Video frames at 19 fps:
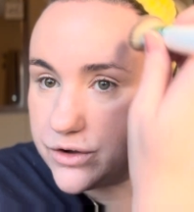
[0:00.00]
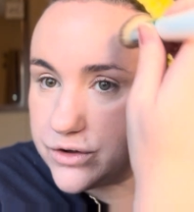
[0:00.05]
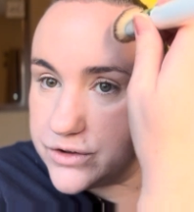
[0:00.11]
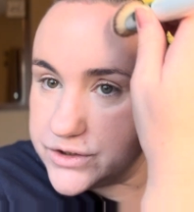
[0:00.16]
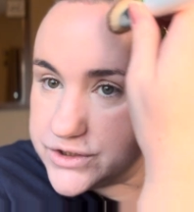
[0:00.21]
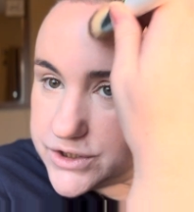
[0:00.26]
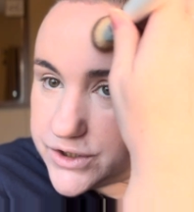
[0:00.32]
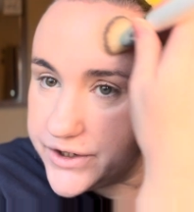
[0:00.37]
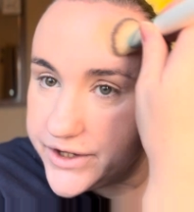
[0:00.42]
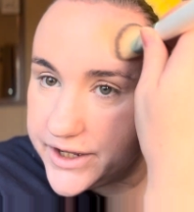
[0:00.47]

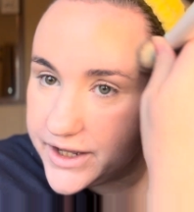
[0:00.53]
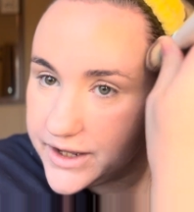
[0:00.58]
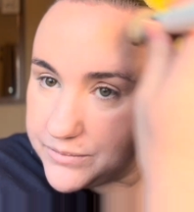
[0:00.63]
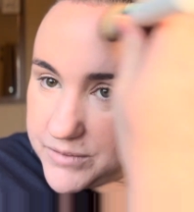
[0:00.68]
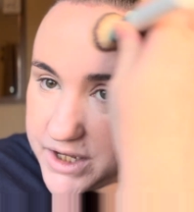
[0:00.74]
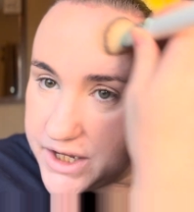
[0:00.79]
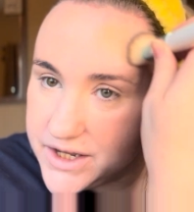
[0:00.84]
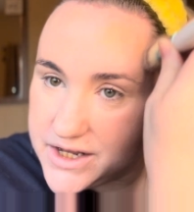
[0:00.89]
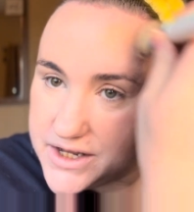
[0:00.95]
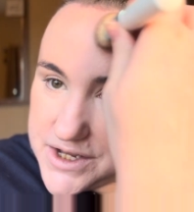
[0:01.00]
time.
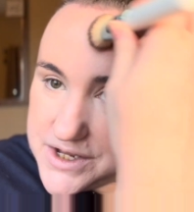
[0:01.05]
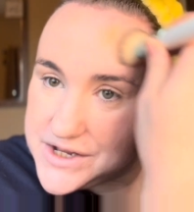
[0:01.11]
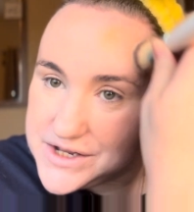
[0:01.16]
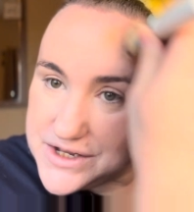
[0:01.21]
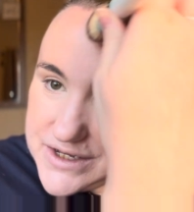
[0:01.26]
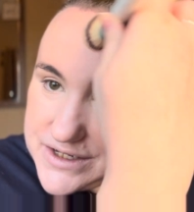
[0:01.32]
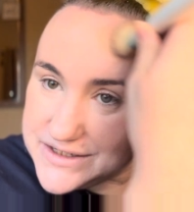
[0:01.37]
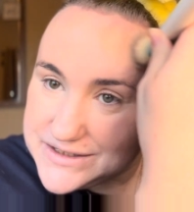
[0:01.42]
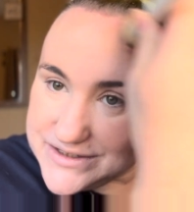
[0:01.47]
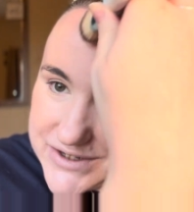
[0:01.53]

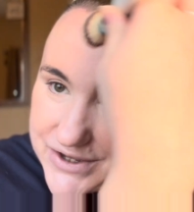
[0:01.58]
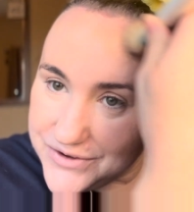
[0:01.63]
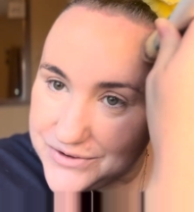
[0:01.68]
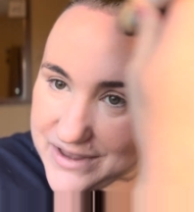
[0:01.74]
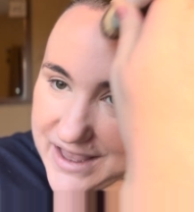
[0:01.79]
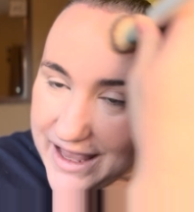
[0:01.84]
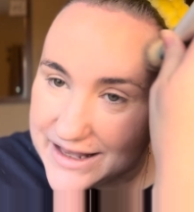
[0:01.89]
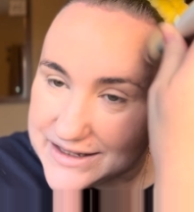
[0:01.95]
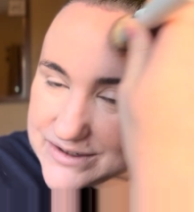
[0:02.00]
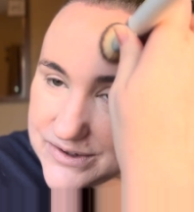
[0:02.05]
So
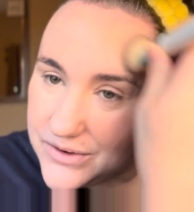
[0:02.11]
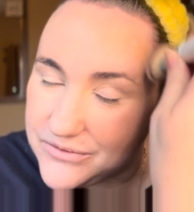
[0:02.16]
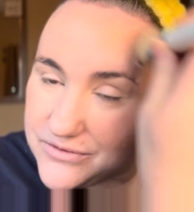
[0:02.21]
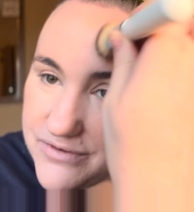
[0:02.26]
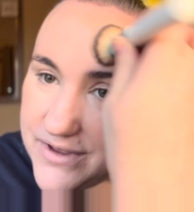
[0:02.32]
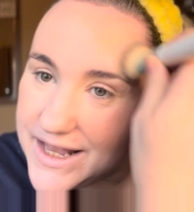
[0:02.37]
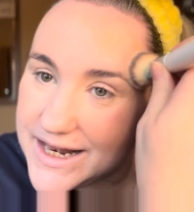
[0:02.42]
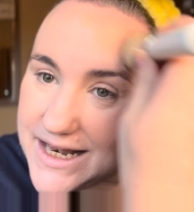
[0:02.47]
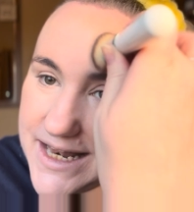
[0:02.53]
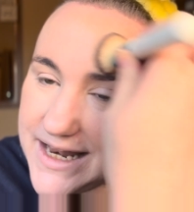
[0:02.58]
yes, I'm
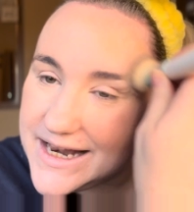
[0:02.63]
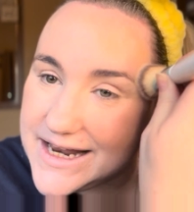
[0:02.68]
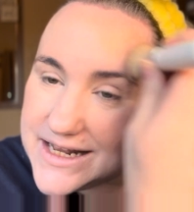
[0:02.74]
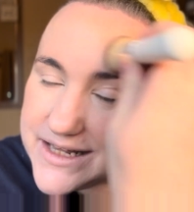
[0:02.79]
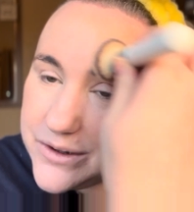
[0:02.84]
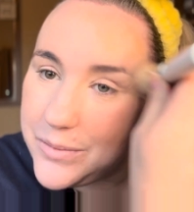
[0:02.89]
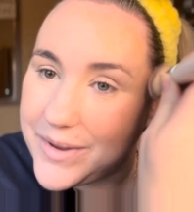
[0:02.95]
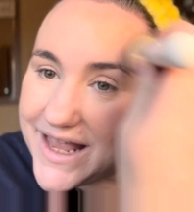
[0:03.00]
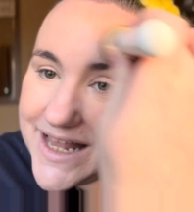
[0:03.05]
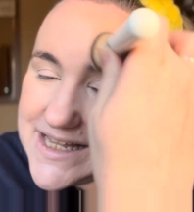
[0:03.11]
feeling a
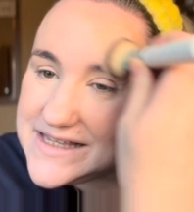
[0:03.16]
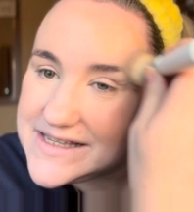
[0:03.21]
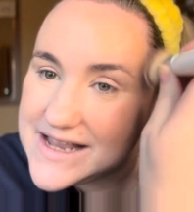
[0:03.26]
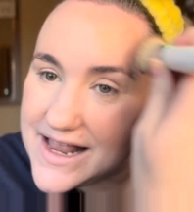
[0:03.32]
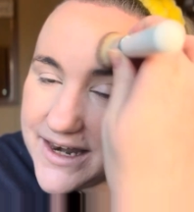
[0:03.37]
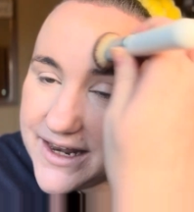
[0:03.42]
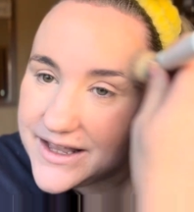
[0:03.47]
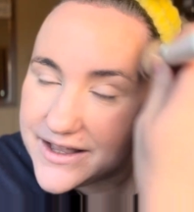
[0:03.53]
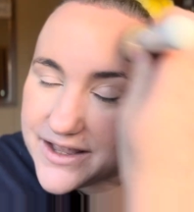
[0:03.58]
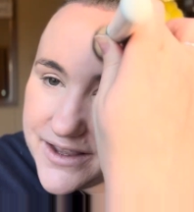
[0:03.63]
little bit
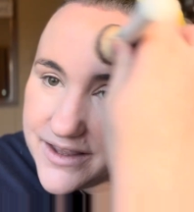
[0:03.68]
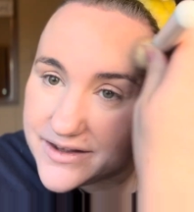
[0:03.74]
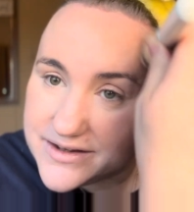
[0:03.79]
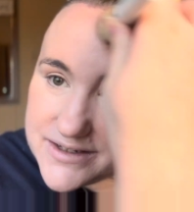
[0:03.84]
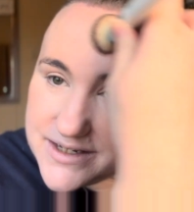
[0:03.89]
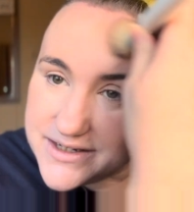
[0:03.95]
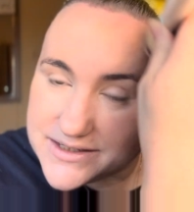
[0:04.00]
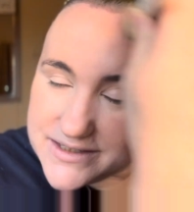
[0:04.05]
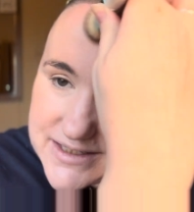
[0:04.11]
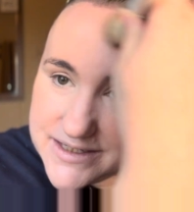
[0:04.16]

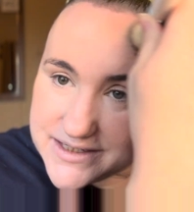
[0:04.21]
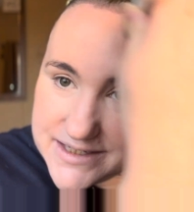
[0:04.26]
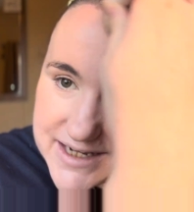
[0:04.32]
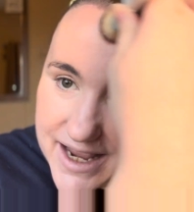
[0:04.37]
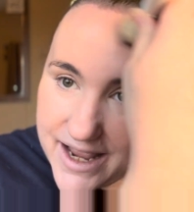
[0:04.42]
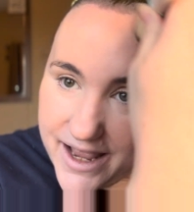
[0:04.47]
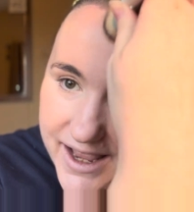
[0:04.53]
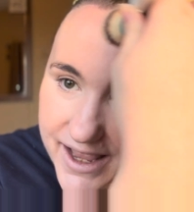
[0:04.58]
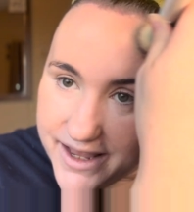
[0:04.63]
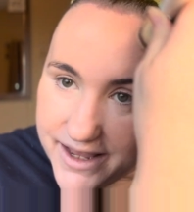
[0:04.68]
delicate
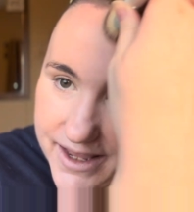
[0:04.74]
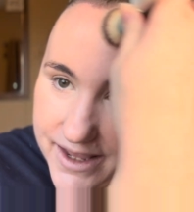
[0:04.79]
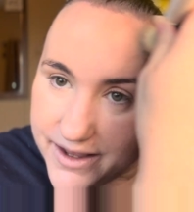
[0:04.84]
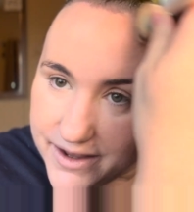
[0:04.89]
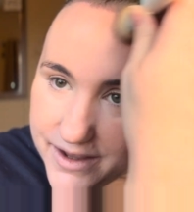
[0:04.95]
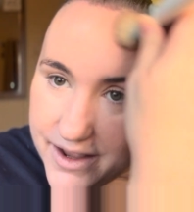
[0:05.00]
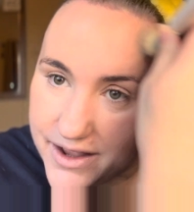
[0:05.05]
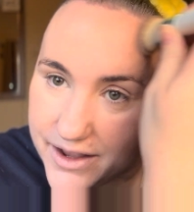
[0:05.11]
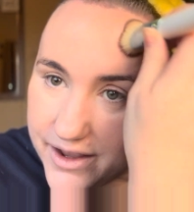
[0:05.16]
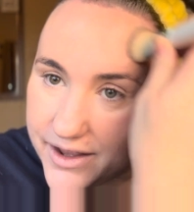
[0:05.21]
today,
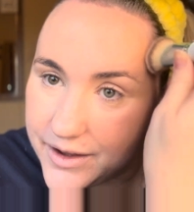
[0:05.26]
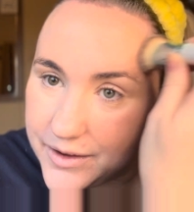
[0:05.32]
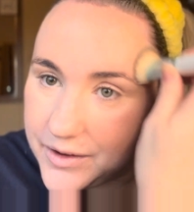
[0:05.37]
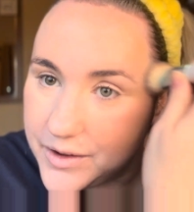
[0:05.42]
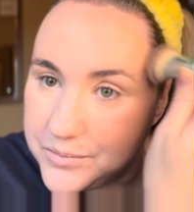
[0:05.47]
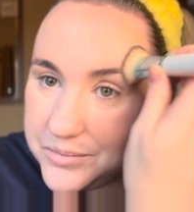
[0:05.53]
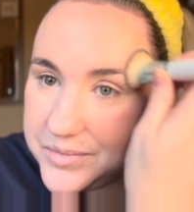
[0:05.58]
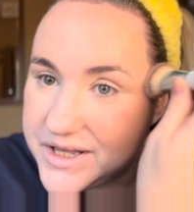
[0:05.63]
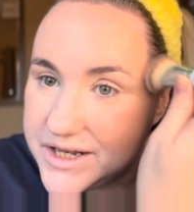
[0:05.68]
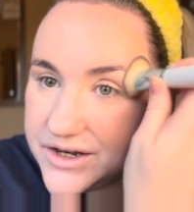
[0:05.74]
a
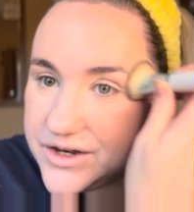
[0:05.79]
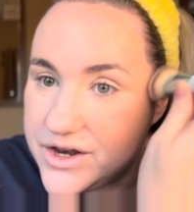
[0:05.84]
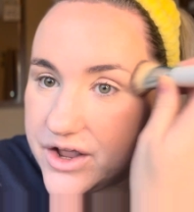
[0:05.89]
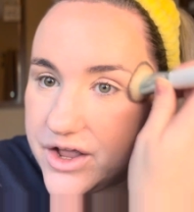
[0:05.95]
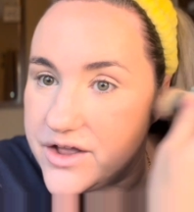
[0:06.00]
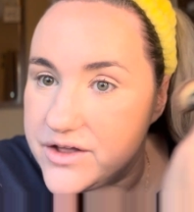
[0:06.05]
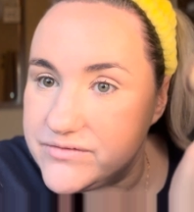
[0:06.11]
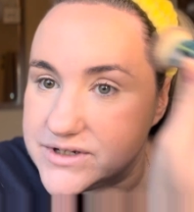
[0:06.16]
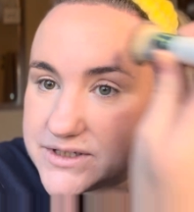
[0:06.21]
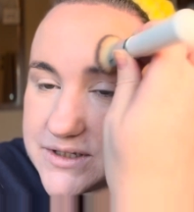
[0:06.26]
bit
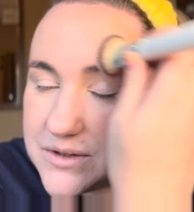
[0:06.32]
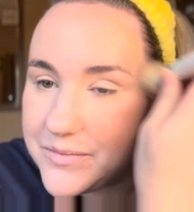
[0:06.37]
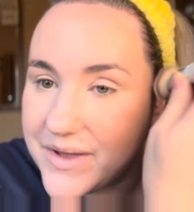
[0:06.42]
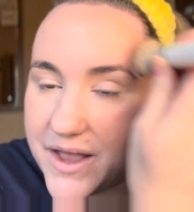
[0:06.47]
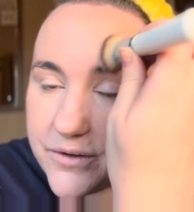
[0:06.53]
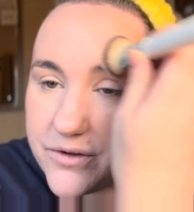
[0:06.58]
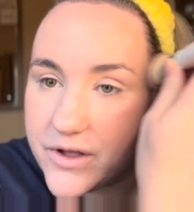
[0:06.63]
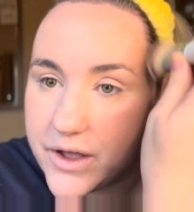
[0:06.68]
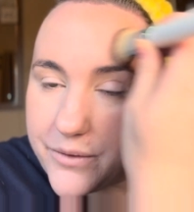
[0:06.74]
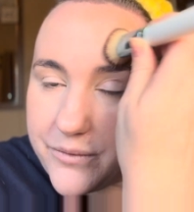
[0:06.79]
nervous
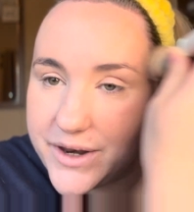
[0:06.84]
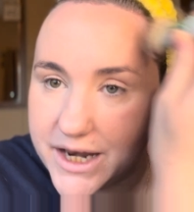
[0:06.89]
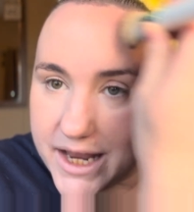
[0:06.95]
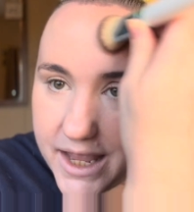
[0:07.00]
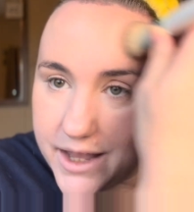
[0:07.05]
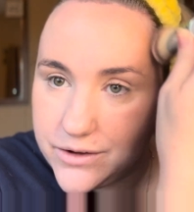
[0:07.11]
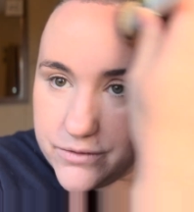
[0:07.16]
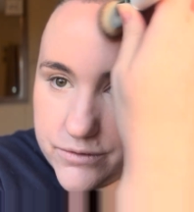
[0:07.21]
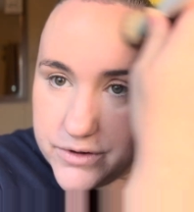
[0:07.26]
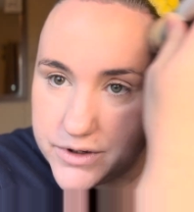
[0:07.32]
about going
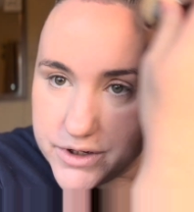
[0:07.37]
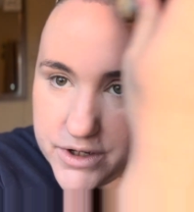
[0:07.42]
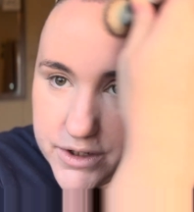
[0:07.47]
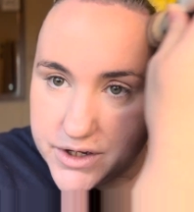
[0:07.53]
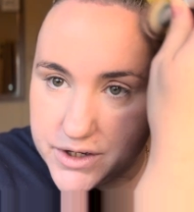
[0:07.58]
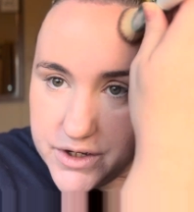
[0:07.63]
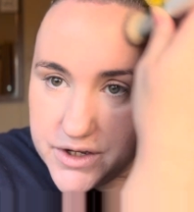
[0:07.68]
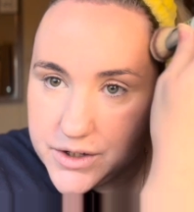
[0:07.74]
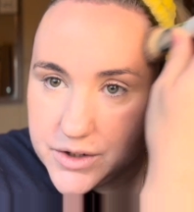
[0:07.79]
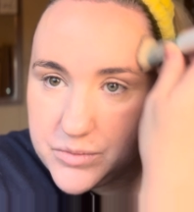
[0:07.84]
out,
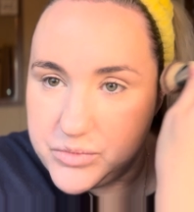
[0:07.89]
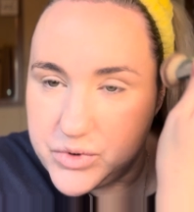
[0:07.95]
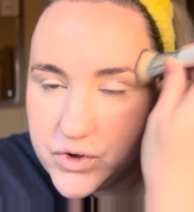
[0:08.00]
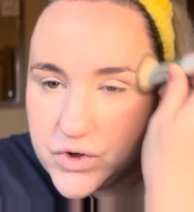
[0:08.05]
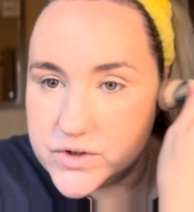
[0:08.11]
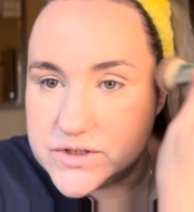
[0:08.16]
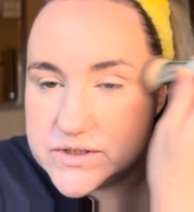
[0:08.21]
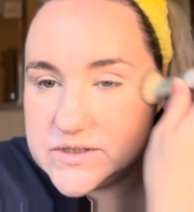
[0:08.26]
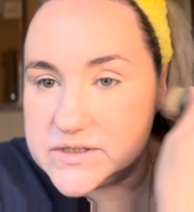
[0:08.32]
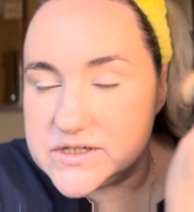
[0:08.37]

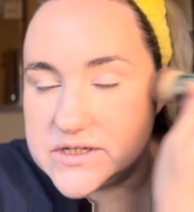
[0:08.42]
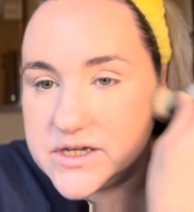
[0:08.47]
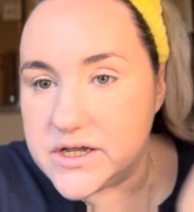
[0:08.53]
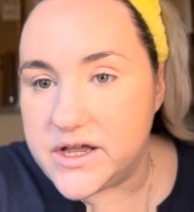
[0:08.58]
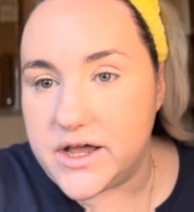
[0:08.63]
but